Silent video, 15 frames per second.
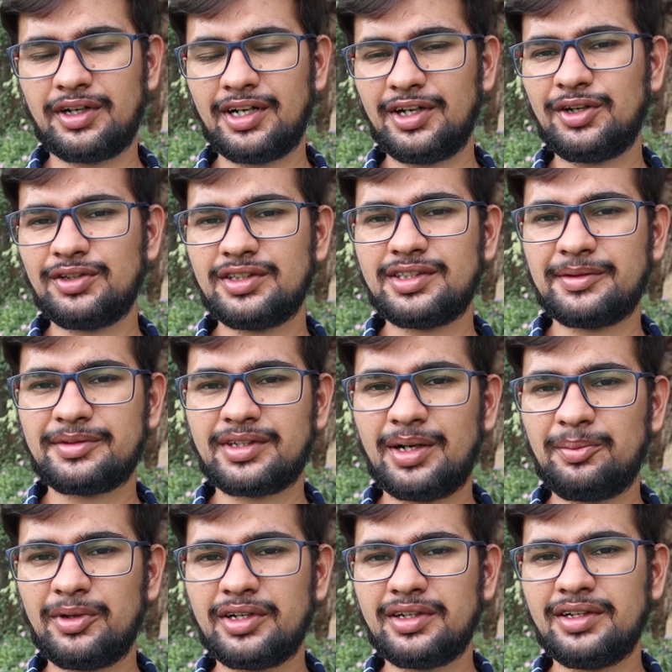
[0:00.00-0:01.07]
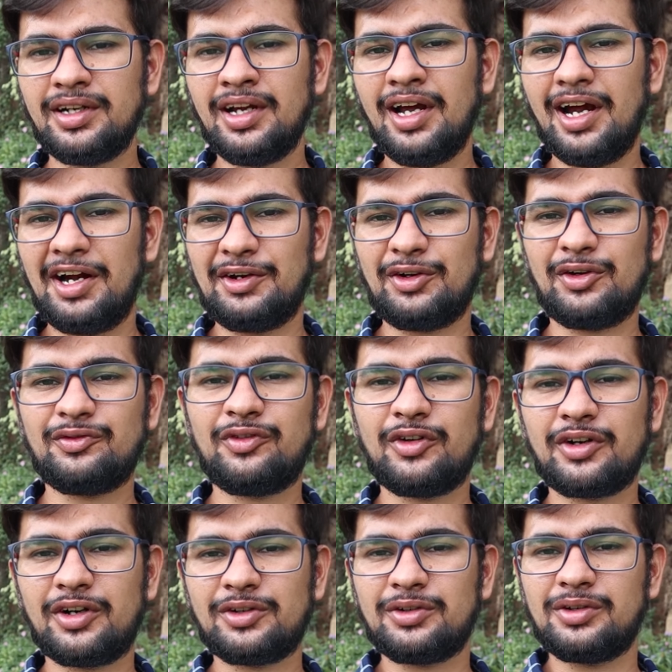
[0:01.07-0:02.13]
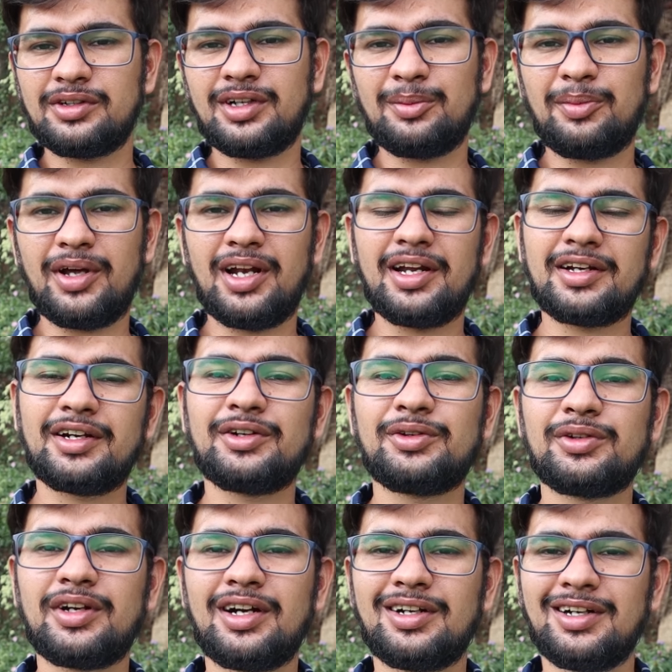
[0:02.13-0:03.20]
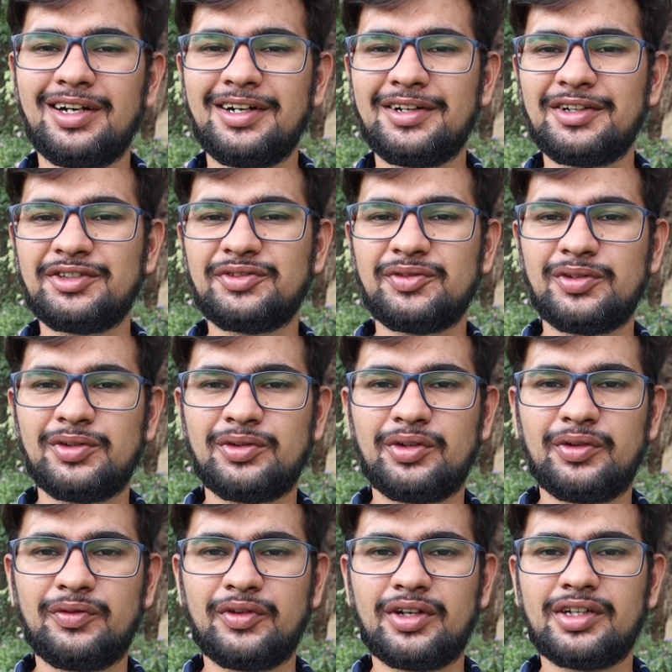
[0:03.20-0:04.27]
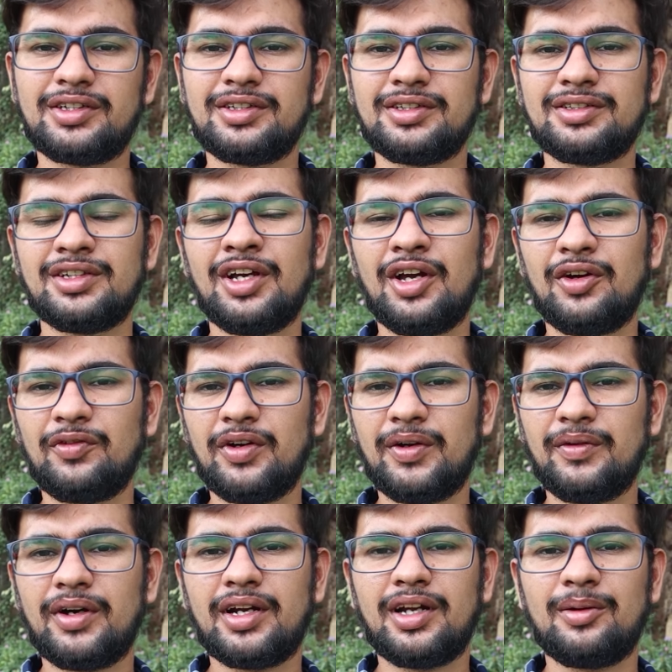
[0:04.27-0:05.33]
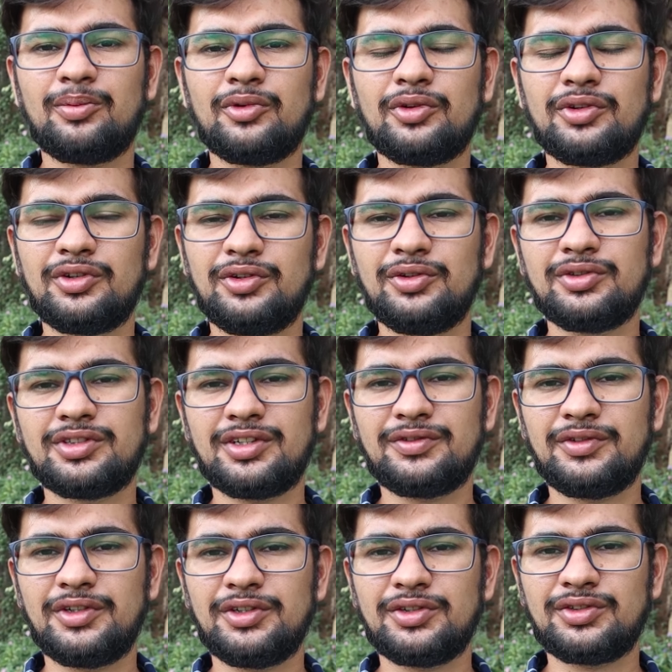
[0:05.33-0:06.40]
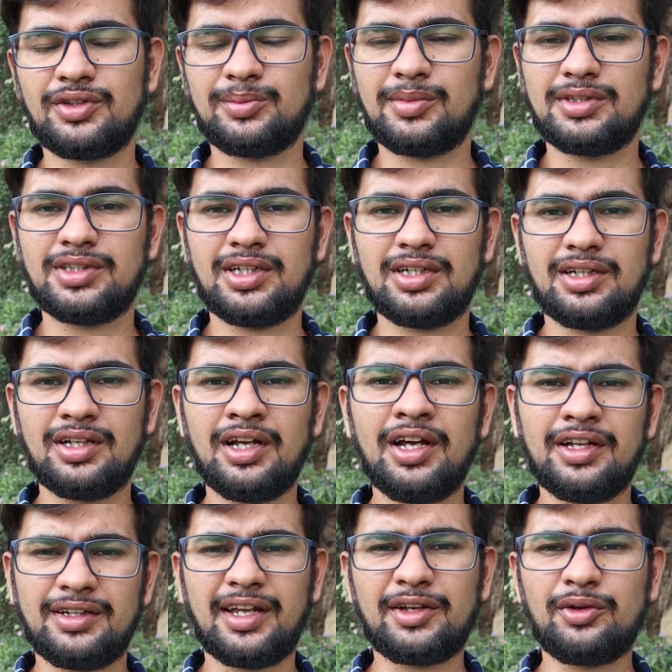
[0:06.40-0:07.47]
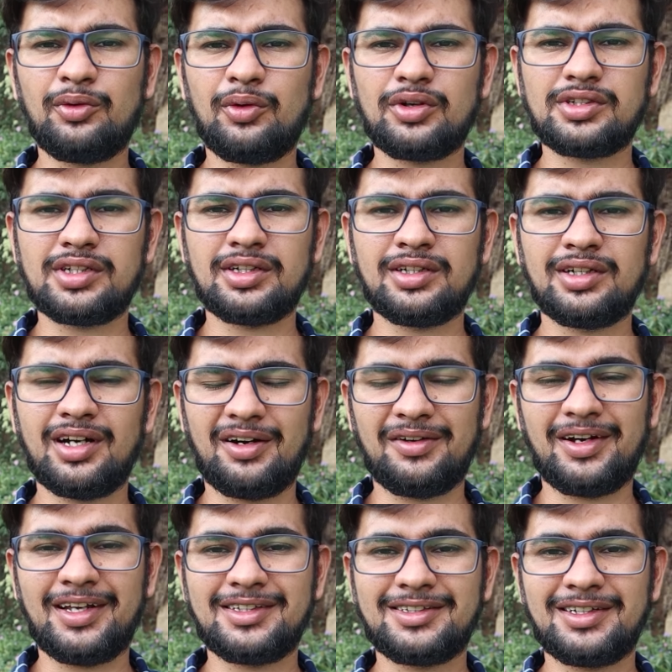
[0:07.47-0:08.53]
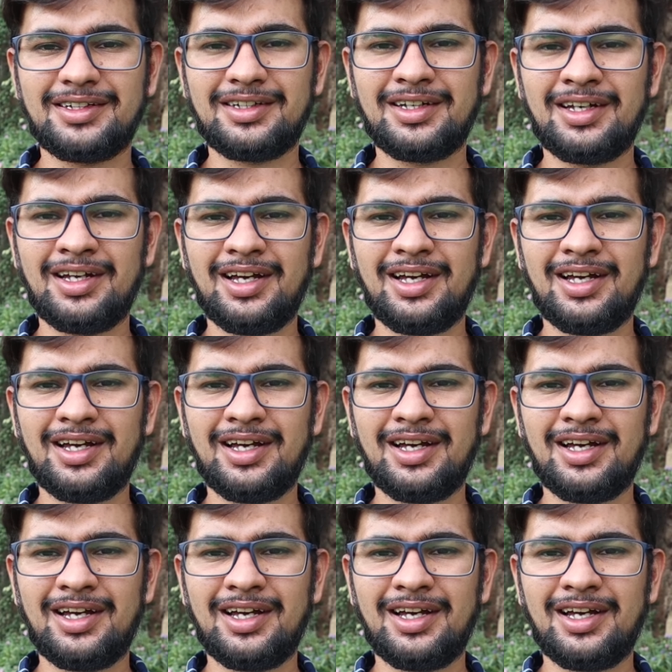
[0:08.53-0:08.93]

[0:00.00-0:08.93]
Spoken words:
Click on the subscribe button and don't forget to hit the bell icon to get latest video notifications whenever I upload new such videos on my channel. Thank you for watching. Have a nice day